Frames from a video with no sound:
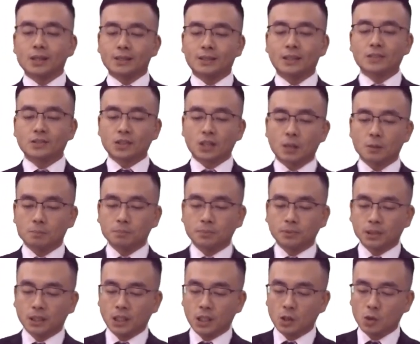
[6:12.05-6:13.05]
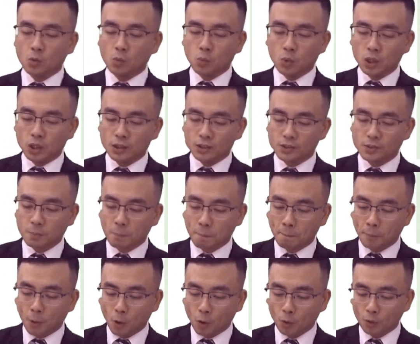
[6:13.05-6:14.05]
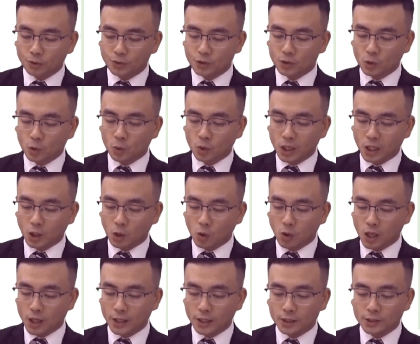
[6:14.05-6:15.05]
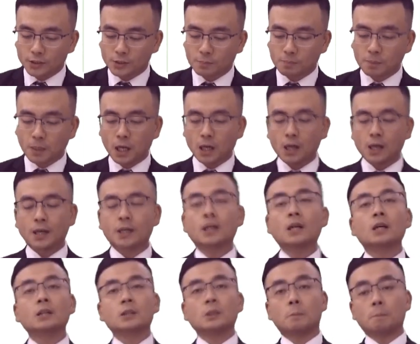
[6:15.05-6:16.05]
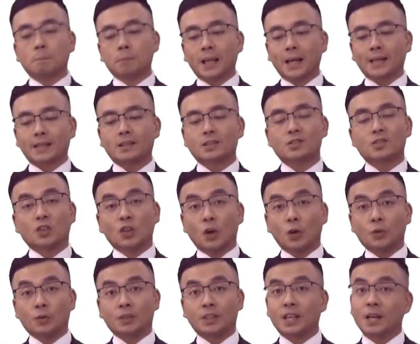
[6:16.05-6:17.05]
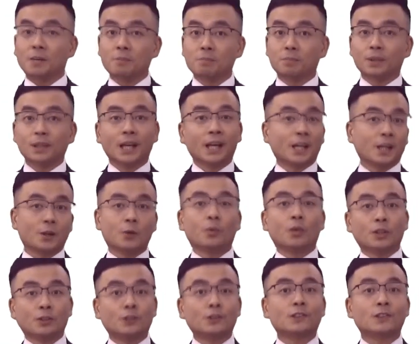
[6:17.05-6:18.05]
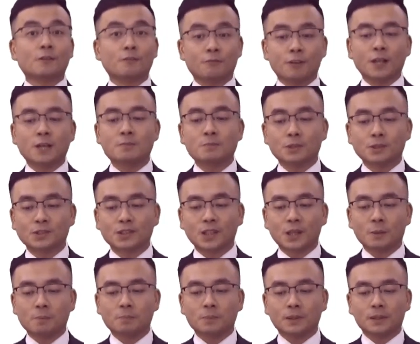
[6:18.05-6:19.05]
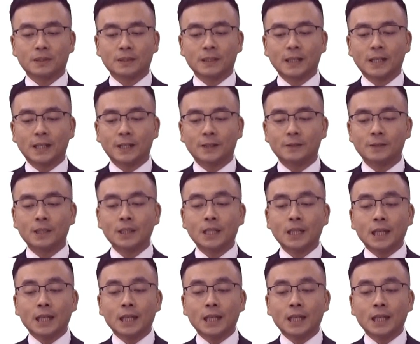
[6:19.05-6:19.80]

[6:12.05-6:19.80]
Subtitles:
this company was bought or acquired by the Blackstone Company, which is a famous company there.